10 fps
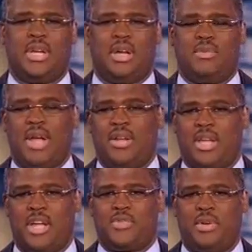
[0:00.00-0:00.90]
around
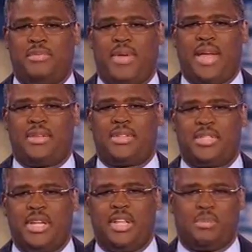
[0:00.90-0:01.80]
the country, in fact, they're
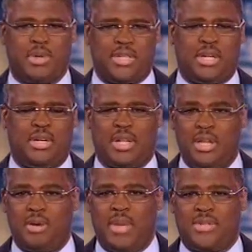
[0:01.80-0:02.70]
sending the president a
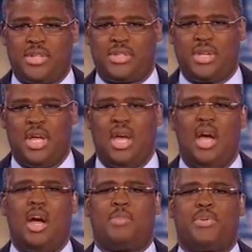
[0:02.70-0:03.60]
clear message.
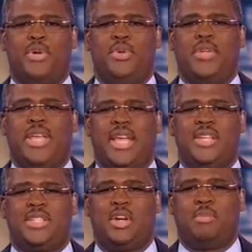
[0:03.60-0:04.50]
Approve the
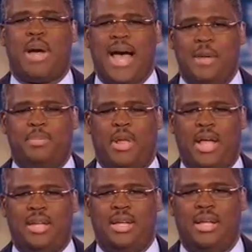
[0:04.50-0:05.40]
Keystone
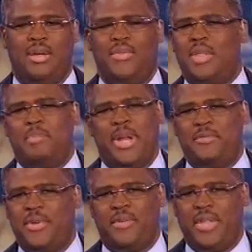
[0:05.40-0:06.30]
Pipeline for the
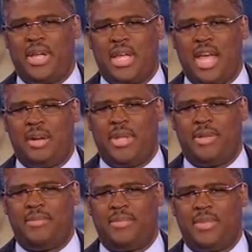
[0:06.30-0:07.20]
benefit of the
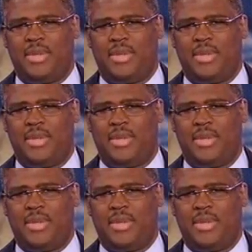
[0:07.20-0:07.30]
economy.